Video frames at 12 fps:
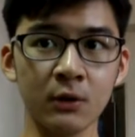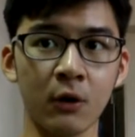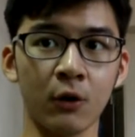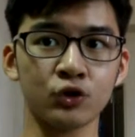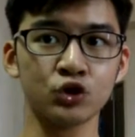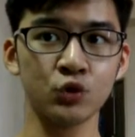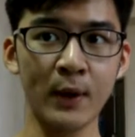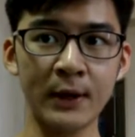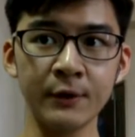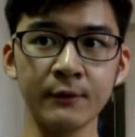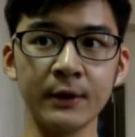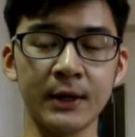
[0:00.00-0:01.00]
or true
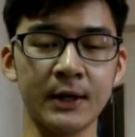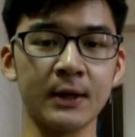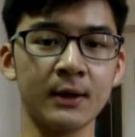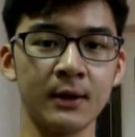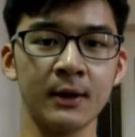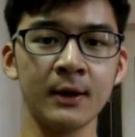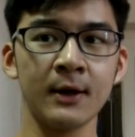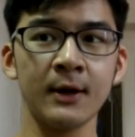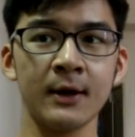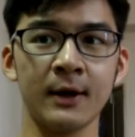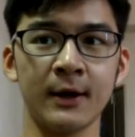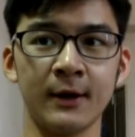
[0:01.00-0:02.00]
value
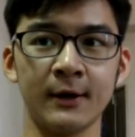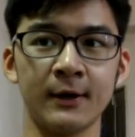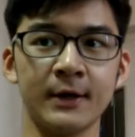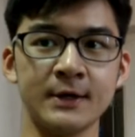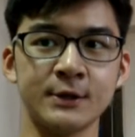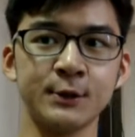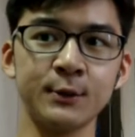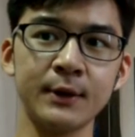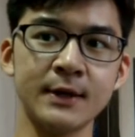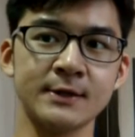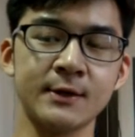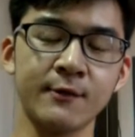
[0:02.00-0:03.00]
is known
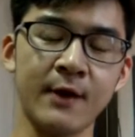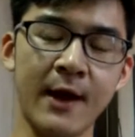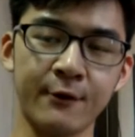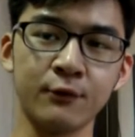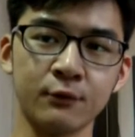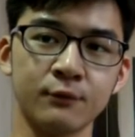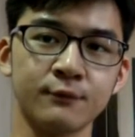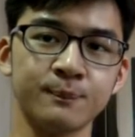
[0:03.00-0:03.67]
as an error.